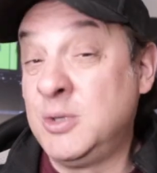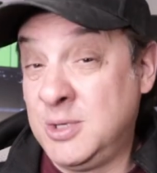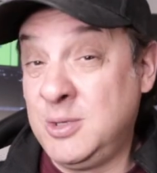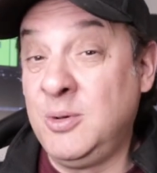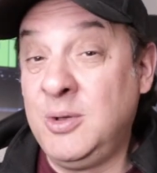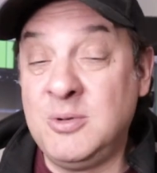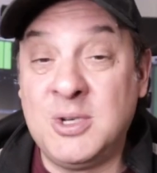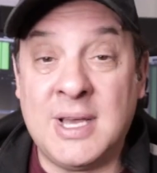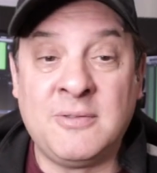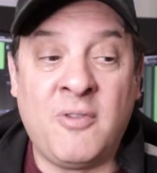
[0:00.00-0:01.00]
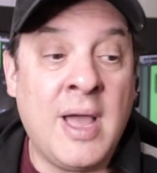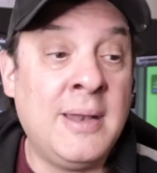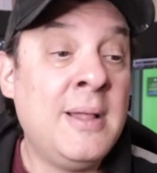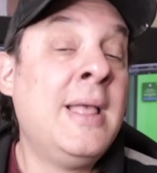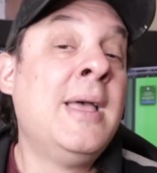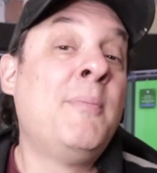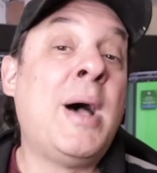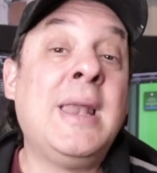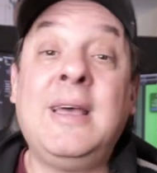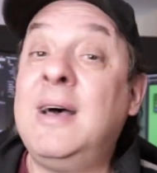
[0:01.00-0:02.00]
suit you just fine.
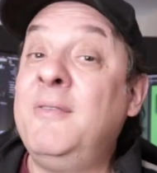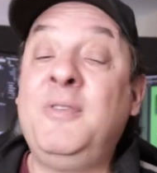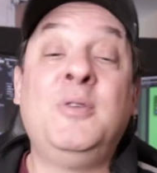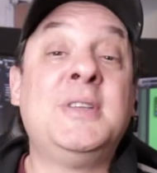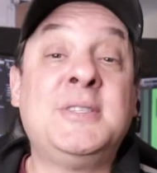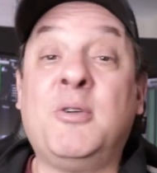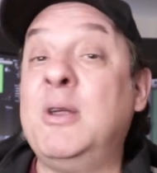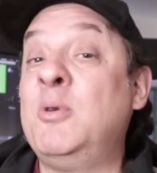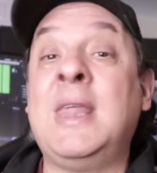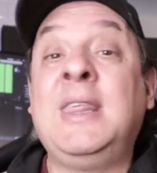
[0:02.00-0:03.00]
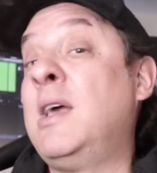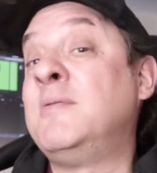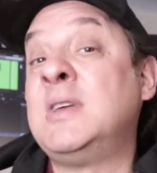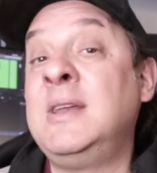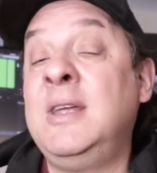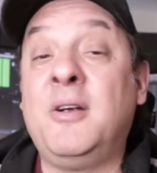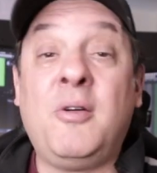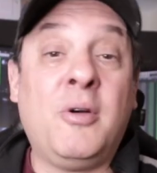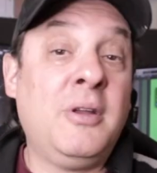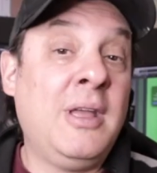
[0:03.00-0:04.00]
But uh, if you disagree with anything I've done here
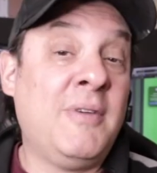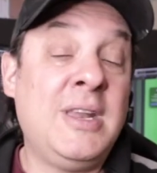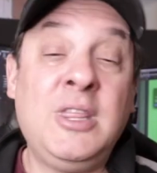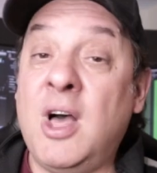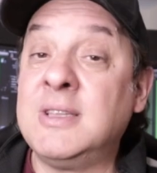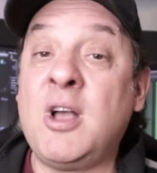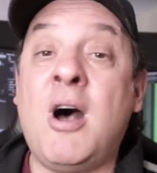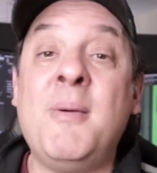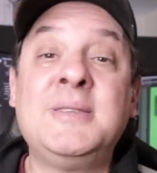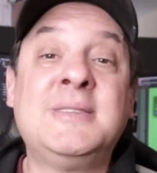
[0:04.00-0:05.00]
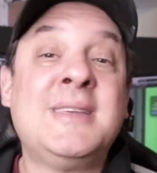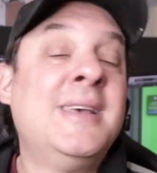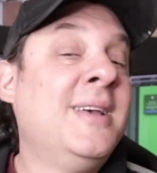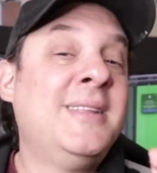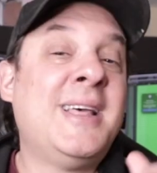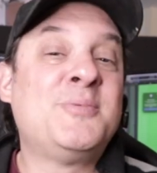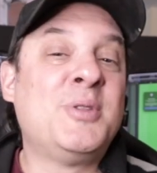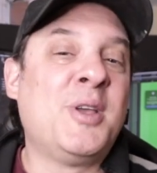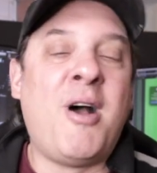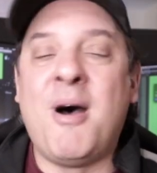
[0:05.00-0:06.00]
or you have any thoughts, comments, that's
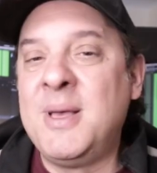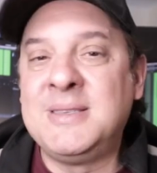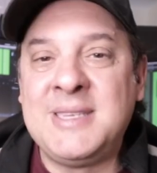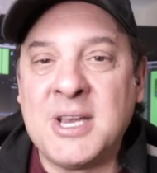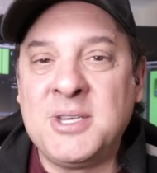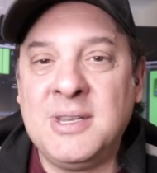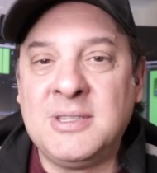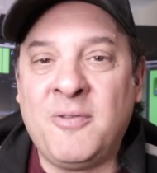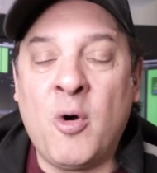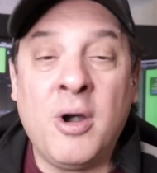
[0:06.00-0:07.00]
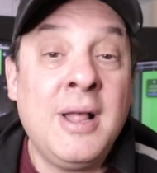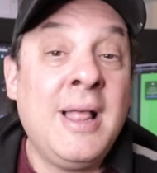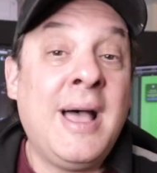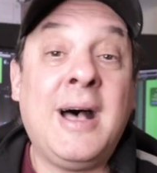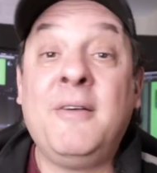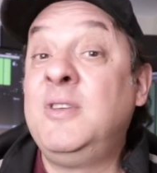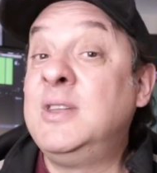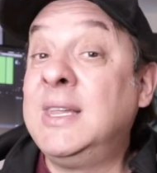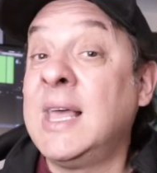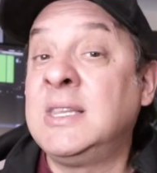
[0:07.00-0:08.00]
what the comment section is for. Uh, if you
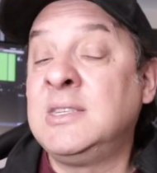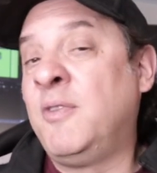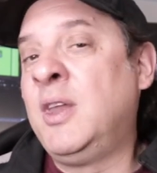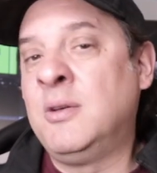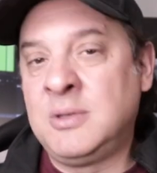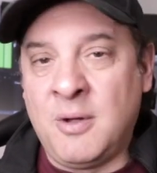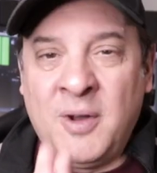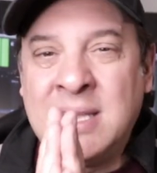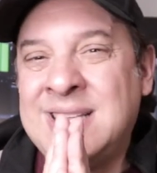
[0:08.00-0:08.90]
did like this video, don't forget